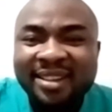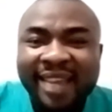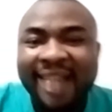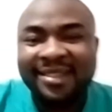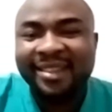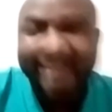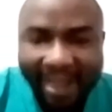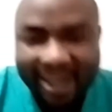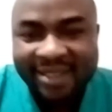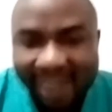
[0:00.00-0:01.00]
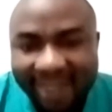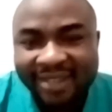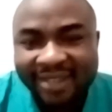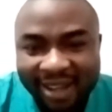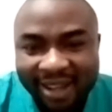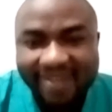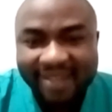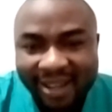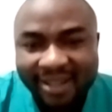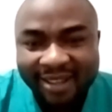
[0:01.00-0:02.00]

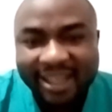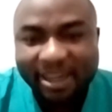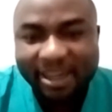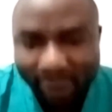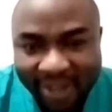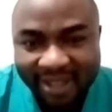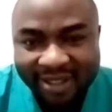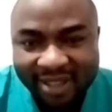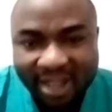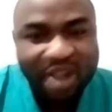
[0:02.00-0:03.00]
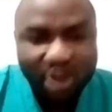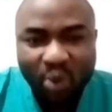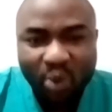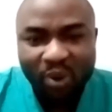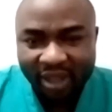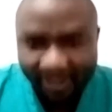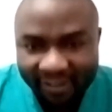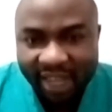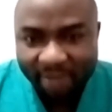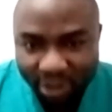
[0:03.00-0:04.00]
antidepressant. You will give
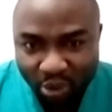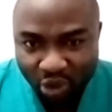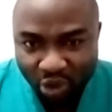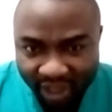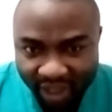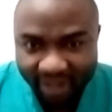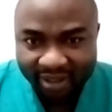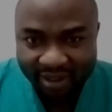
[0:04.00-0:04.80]
them estrogen.